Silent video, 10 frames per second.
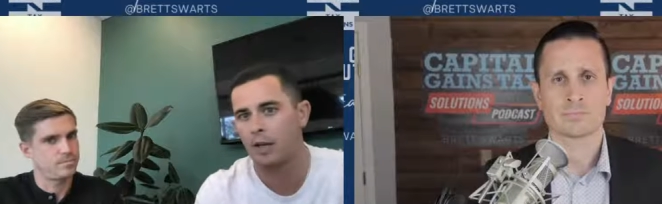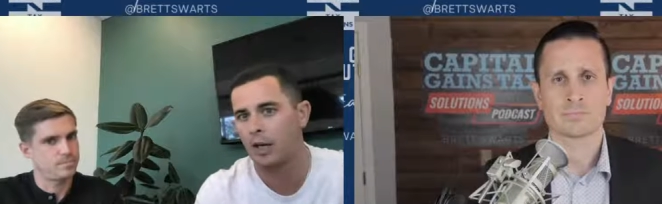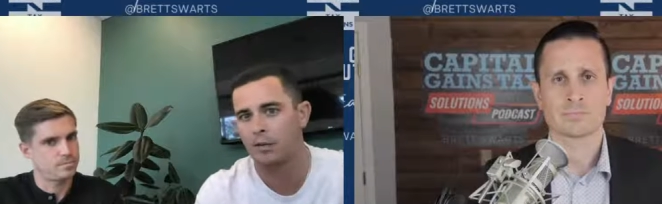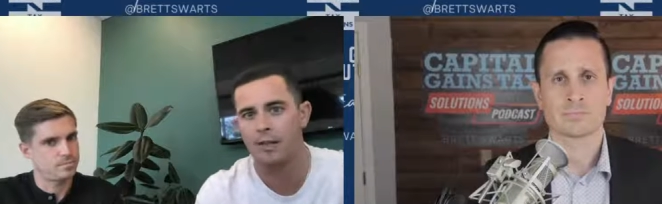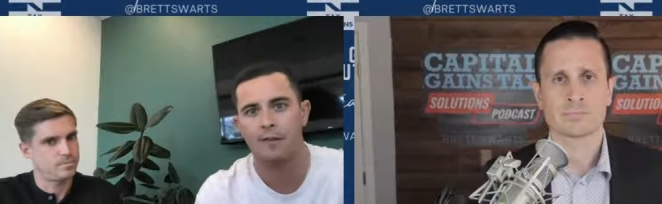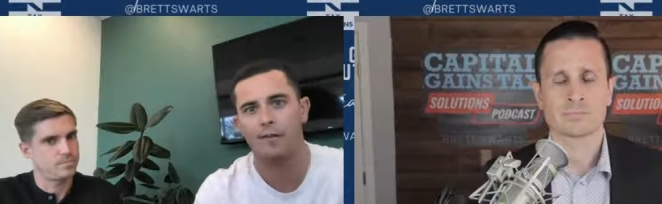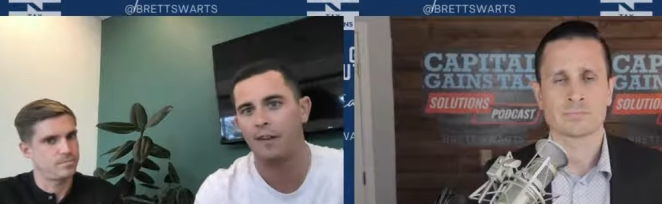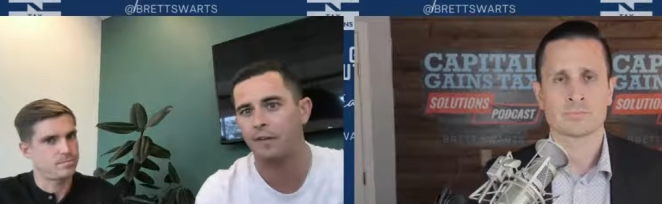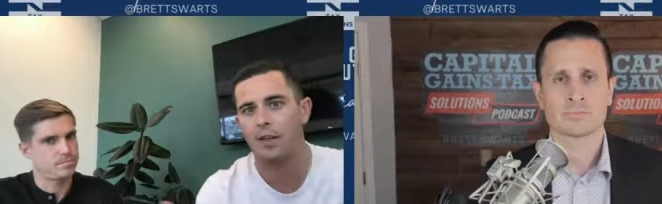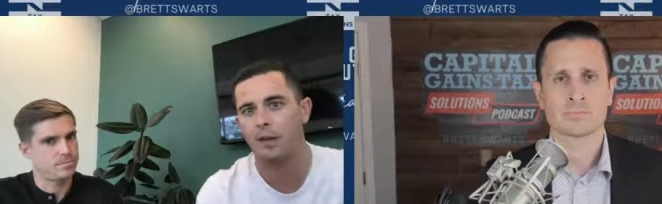Speaker 1: you know,
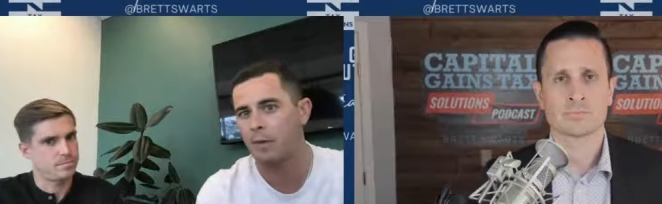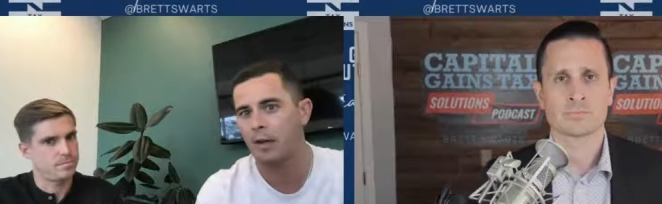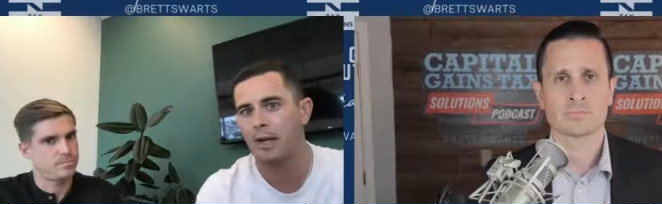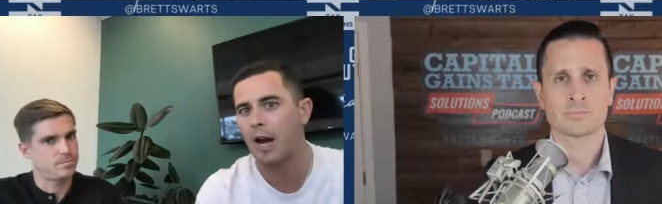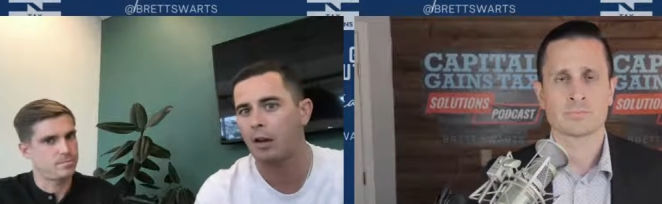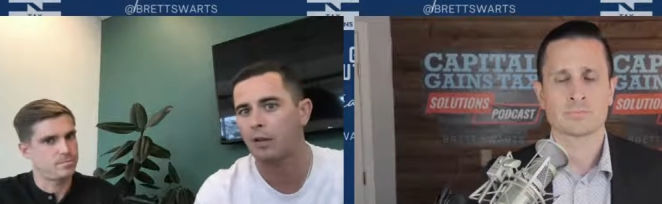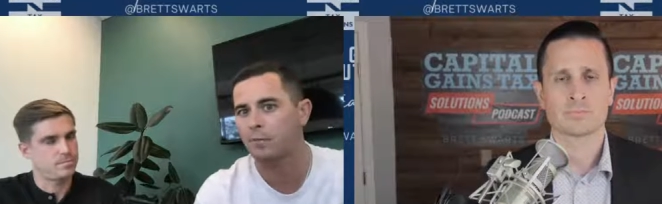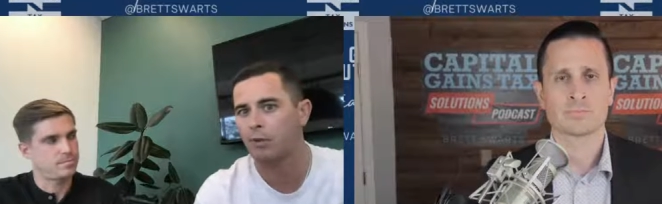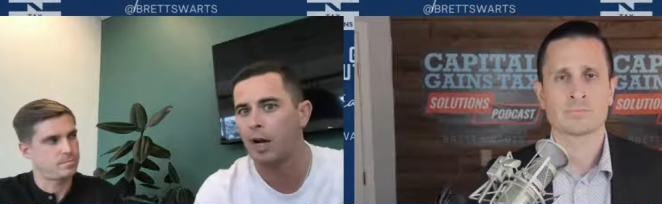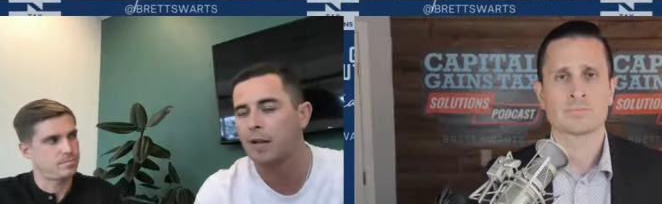750, a million dollars
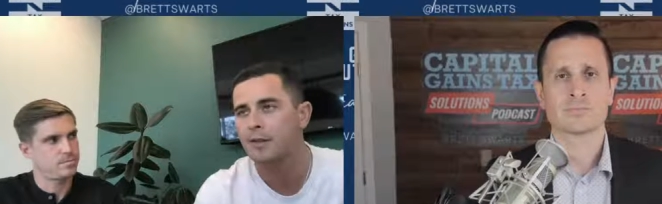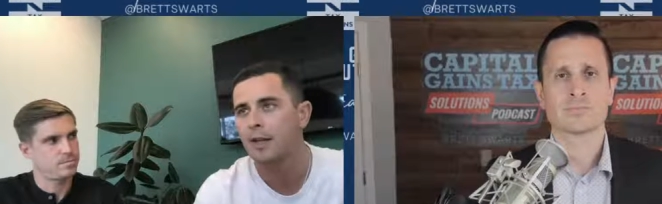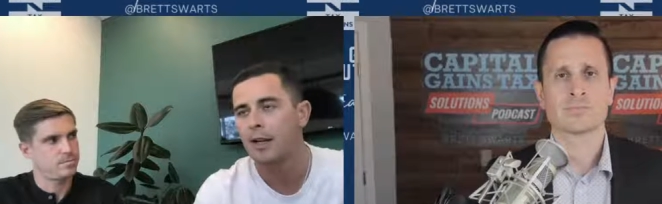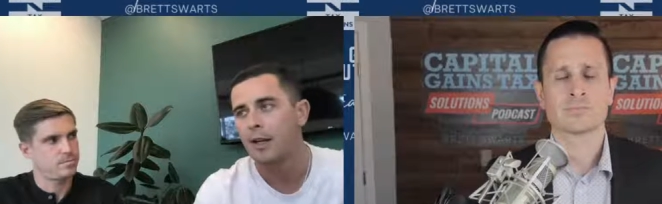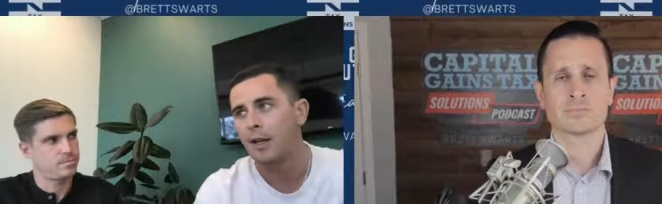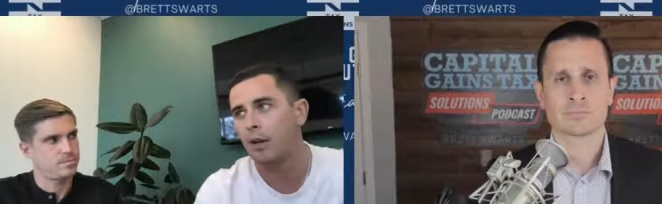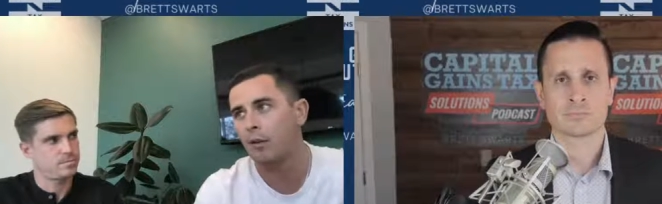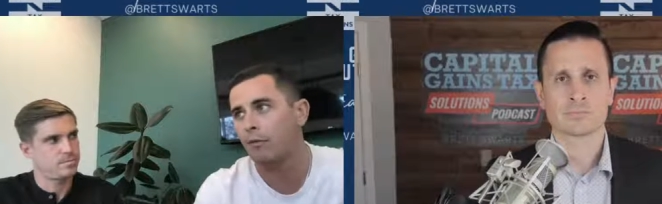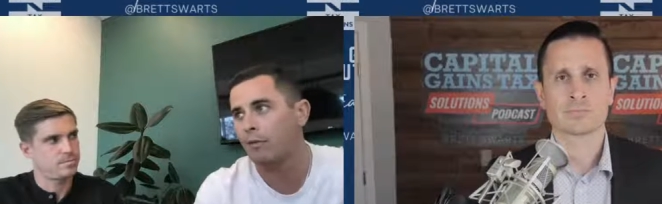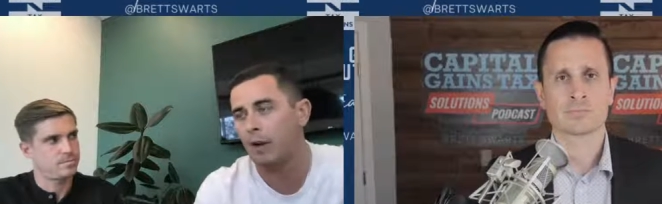plus, you know,